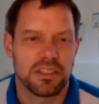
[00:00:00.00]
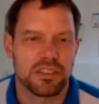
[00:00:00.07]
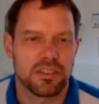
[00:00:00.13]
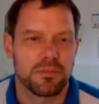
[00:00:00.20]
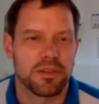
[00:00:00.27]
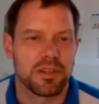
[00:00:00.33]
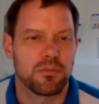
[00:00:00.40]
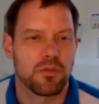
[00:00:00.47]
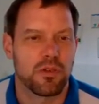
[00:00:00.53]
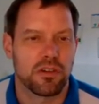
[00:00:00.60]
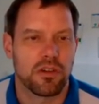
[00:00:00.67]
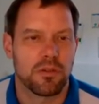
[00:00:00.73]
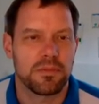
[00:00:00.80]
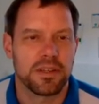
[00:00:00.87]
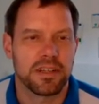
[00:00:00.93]
That's a bit more
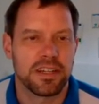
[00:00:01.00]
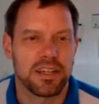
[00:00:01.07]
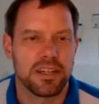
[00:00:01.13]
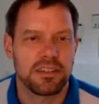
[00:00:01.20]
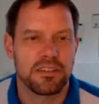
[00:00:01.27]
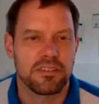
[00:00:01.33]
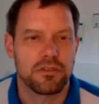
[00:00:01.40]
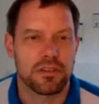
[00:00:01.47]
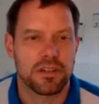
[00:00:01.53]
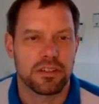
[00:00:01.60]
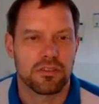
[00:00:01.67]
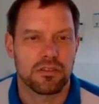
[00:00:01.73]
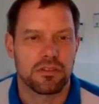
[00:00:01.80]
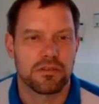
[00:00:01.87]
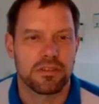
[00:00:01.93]
complicated. You
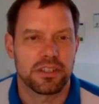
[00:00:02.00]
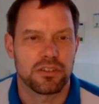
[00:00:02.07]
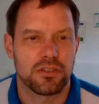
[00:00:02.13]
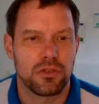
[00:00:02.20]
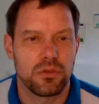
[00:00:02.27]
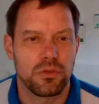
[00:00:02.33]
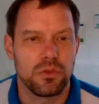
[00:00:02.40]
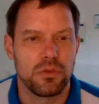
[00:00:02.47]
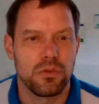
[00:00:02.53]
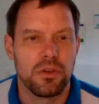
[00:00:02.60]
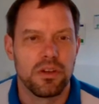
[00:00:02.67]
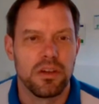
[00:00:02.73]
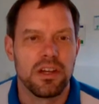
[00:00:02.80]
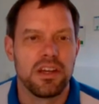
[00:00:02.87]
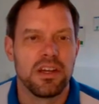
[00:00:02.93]
hand over two
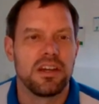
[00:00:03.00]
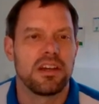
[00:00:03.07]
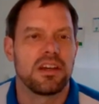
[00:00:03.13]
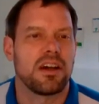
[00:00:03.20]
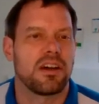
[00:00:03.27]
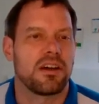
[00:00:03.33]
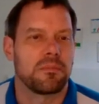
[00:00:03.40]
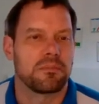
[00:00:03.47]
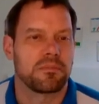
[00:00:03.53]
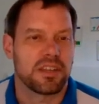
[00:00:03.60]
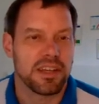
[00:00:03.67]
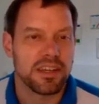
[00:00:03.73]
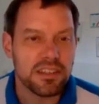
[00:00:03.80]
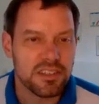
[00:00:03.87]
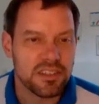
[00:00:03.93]

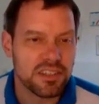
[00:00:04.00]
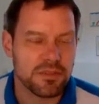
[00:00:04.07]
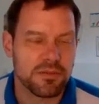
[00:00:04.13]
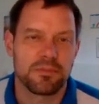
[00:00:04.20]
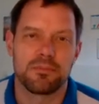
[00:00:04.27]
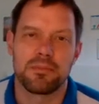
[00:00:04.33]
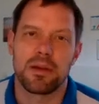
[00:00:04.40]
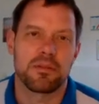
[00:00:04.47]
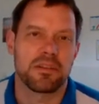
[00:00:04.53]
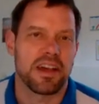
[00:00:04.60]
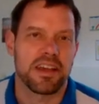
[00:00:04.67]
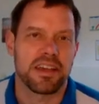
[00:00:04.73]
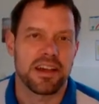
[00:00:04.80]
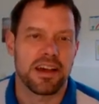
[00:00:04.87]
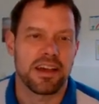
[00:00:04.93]
texts,
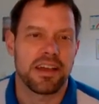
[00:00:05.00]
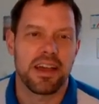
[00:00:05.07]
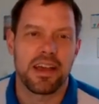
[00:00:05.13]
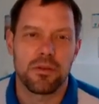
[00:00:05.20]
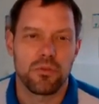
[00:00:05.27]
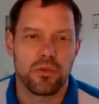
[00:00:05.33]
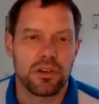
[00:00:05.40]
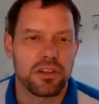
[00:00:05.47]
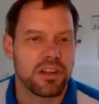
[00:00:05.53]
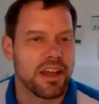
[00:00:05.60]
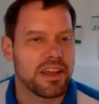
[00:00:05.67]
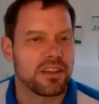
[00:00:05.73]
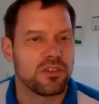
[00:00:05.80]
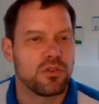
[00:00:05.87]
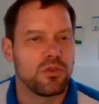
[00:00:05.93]
maybe A1,
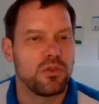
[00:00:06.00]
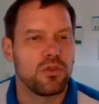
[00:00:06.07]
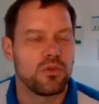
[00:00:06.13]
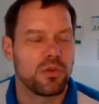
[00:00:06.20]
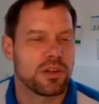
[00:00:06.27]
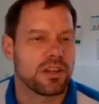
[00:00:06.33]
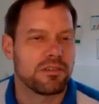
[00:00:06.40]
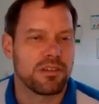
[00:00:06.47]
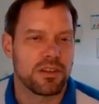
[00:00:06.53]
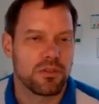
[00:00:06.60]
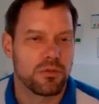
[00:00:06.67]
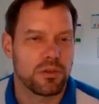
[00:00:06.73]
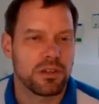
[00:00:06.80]
A2, whatever you